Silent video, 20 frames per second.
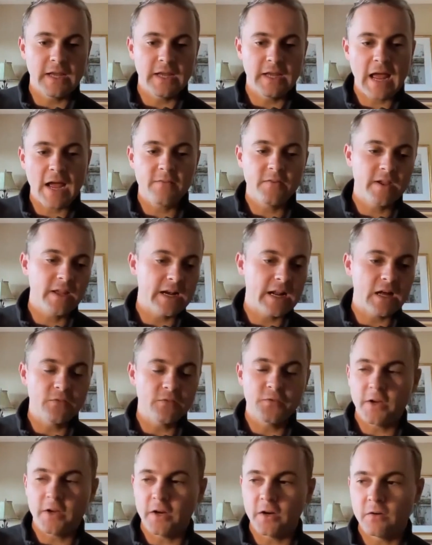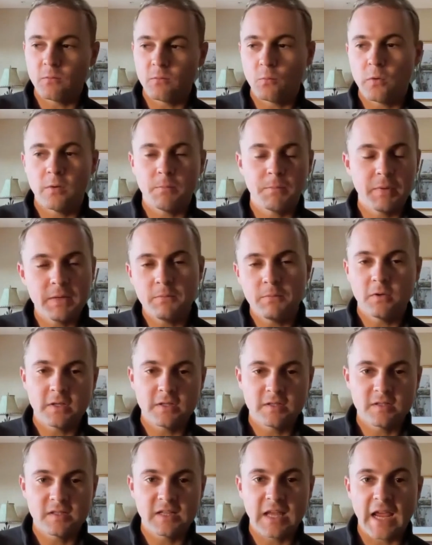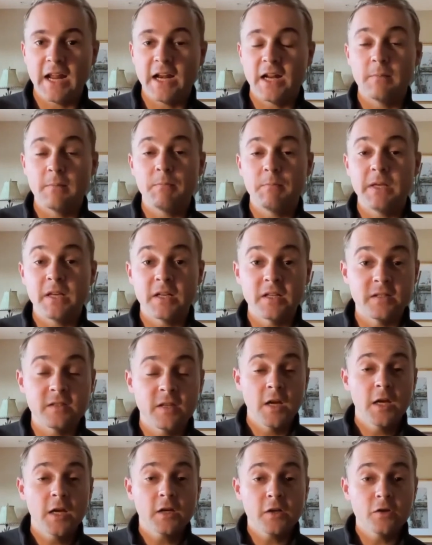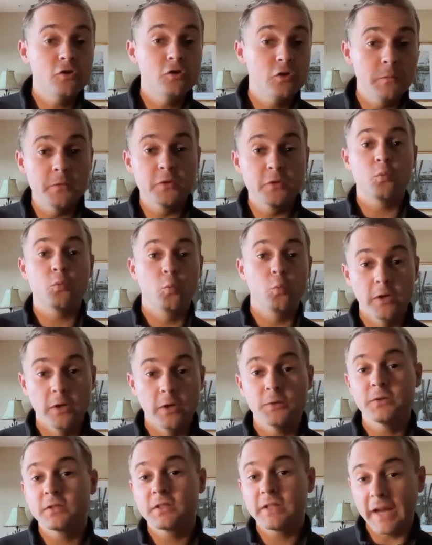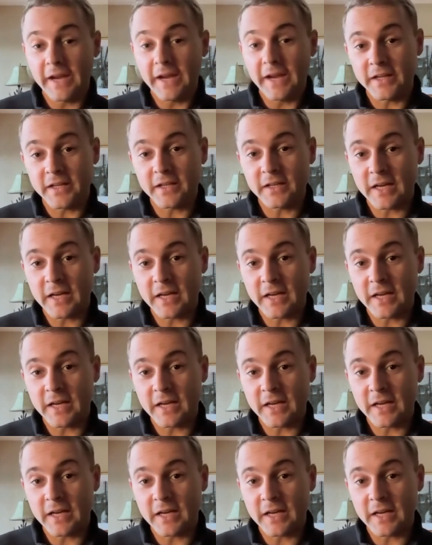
having it out there where people can scan it, because consumers will scan it.